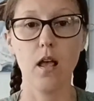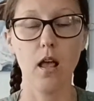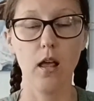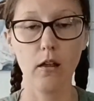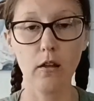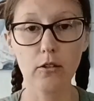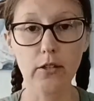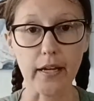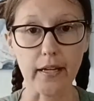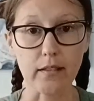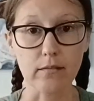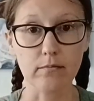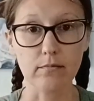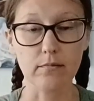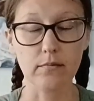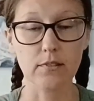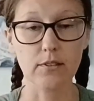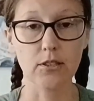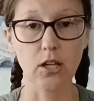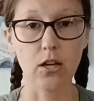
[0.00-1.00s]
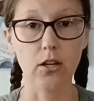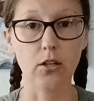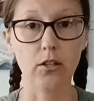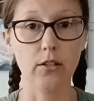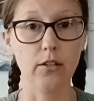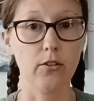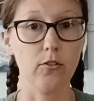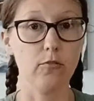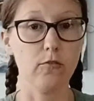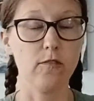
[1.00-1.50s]
Okay, so
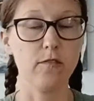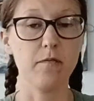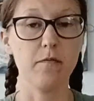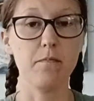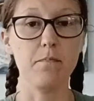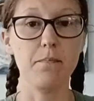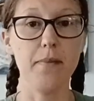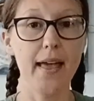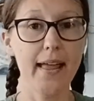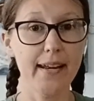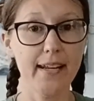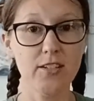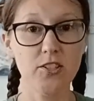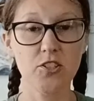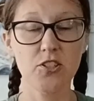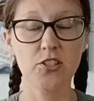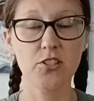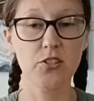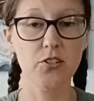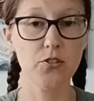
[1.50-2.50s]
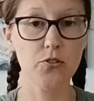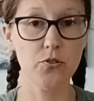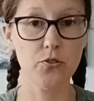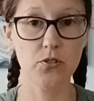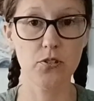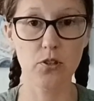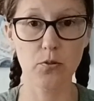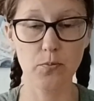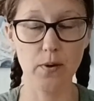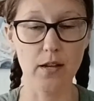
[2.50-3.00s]
you've managed to
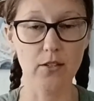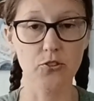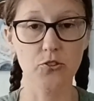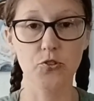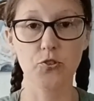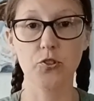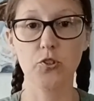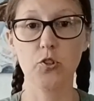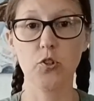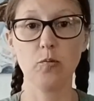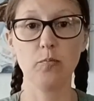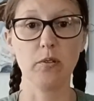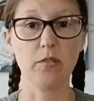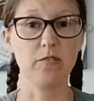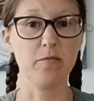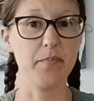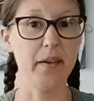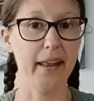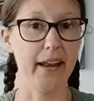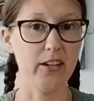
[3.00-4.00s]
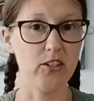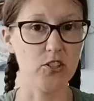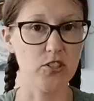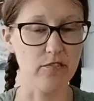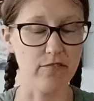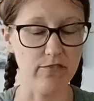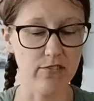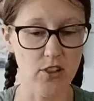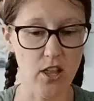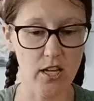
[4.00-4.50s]
use the restroom, you've managed to
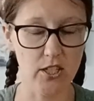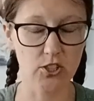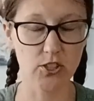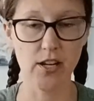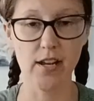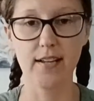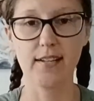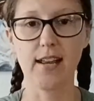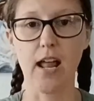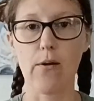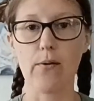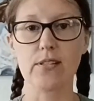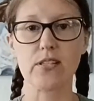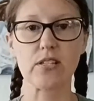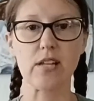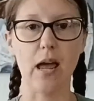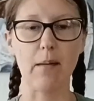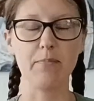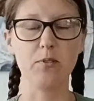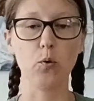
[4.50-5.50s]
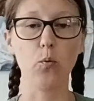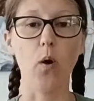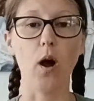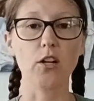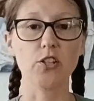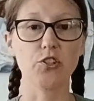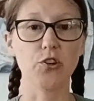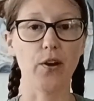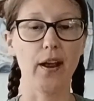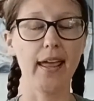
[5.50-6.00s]
flush, now it's time to
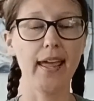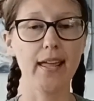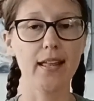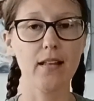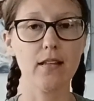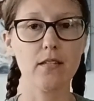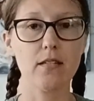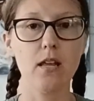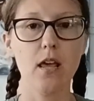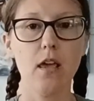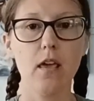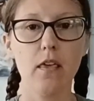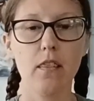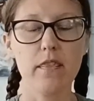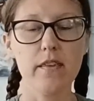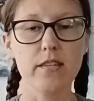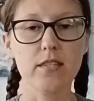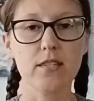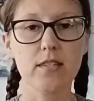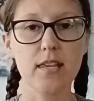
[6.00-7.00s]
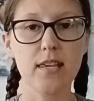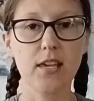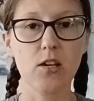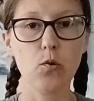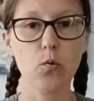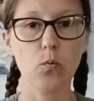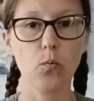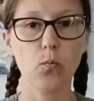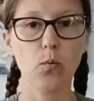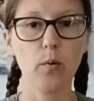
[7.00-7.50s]
wash your hands. The sink
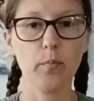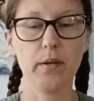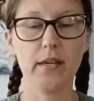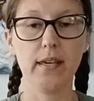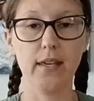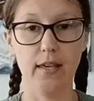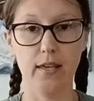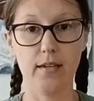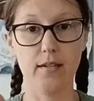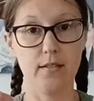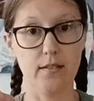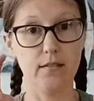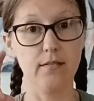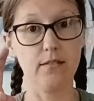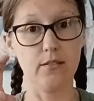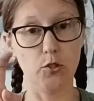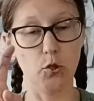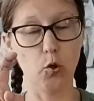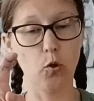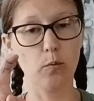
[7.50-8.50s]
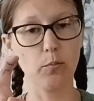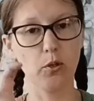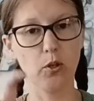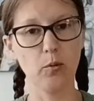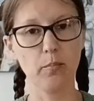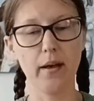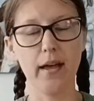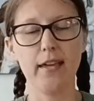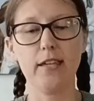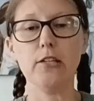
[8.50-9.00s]
will be normal
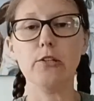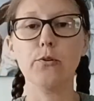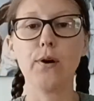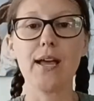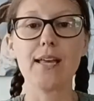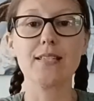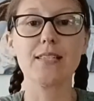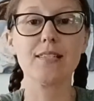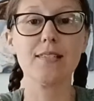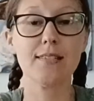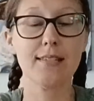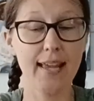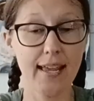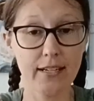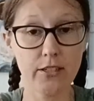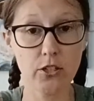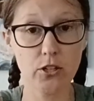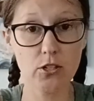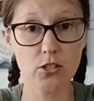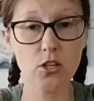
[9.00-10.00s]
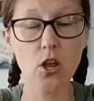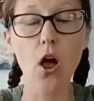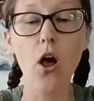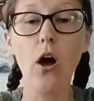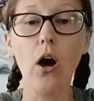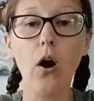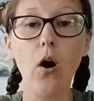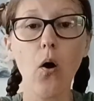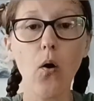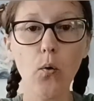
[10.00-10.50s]
by US standards,
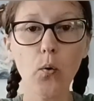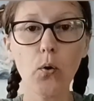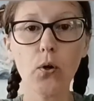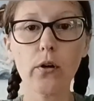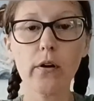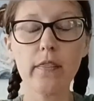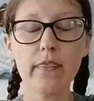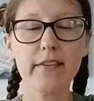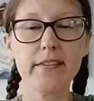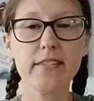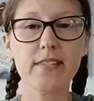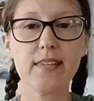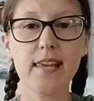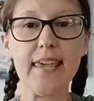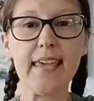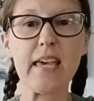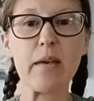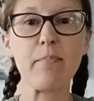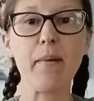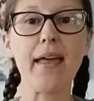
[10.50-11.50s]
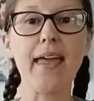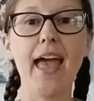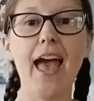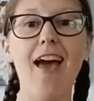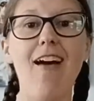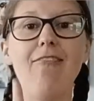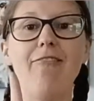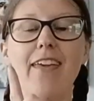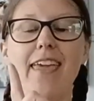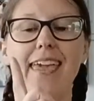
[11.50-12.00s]
or the sink might
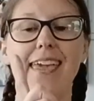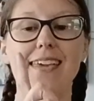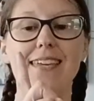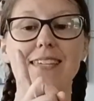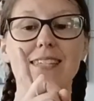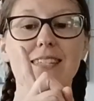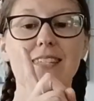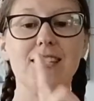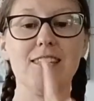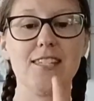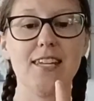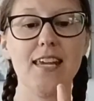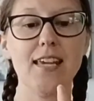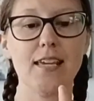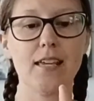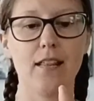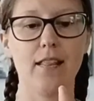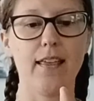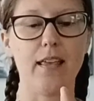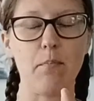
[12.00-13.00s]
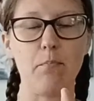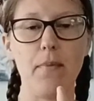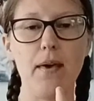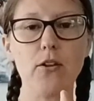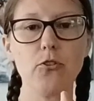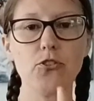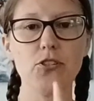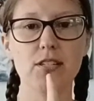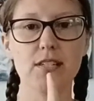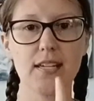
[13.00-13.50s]
have a stick, like a
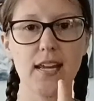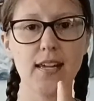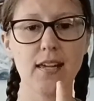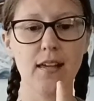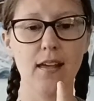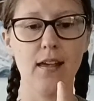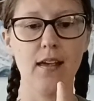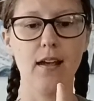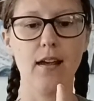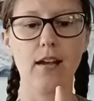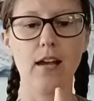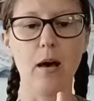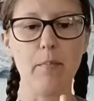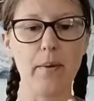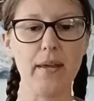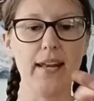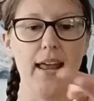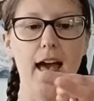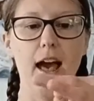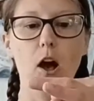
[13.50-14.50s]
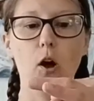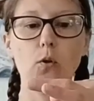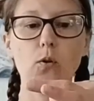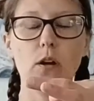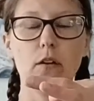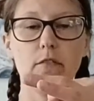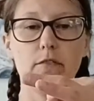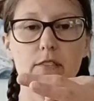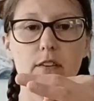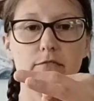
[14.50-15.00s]
metal stick, coming out
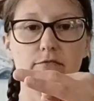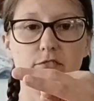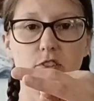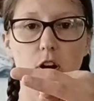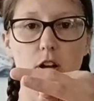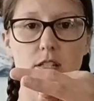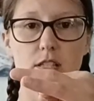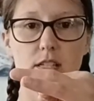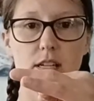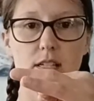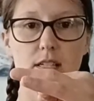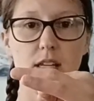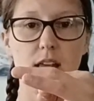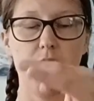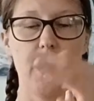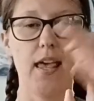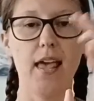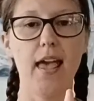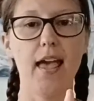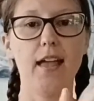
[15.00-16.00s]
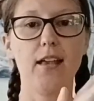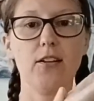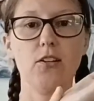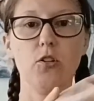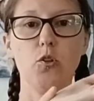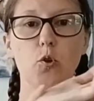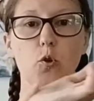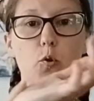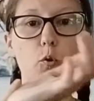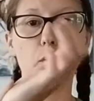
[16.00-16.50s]
of the faucet, and
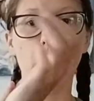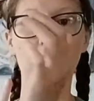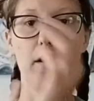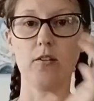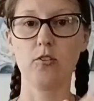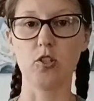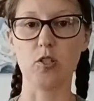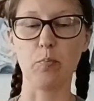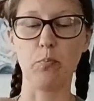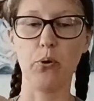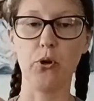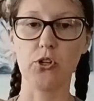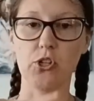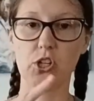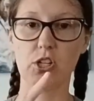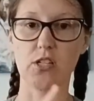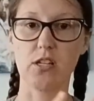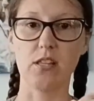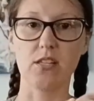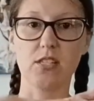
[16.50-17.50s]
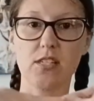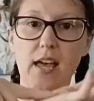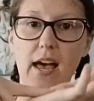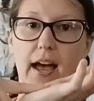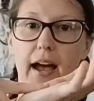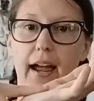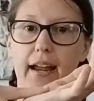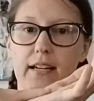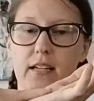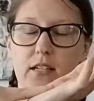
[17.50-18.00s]
you just push it to the
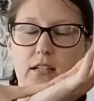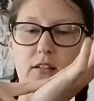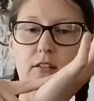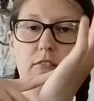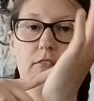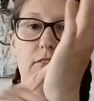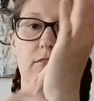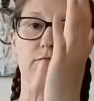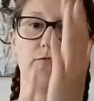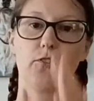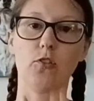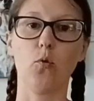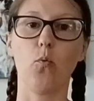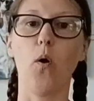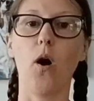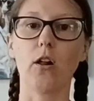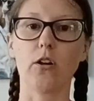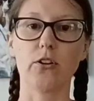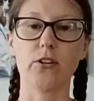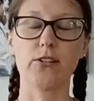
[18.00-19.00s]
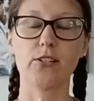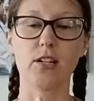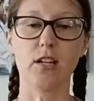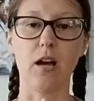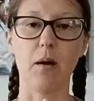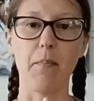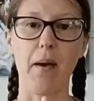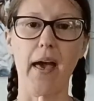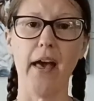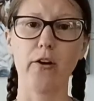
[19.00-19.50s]
side for the water to
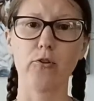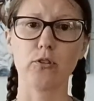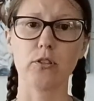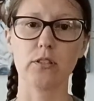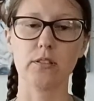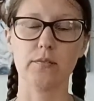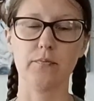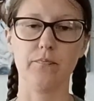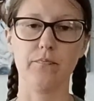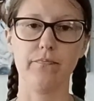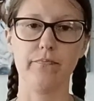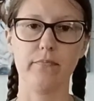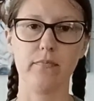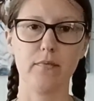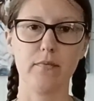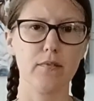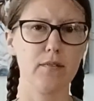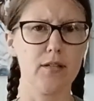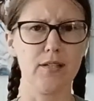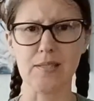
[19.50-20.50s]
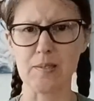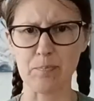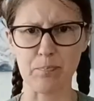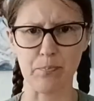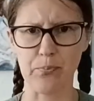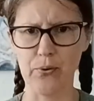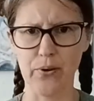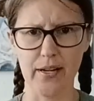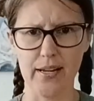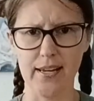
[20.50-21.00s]
come out. It's
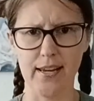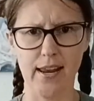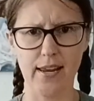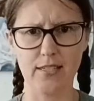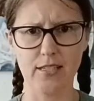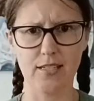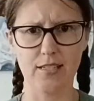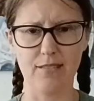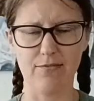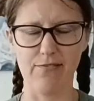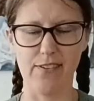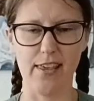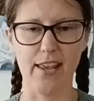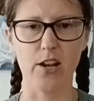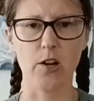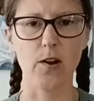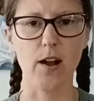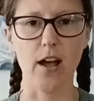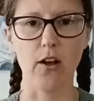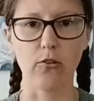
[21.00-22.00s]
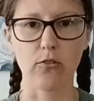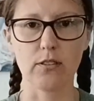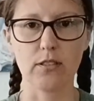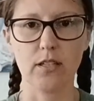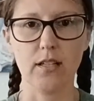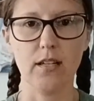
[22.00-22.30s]
pretty easy to figure out.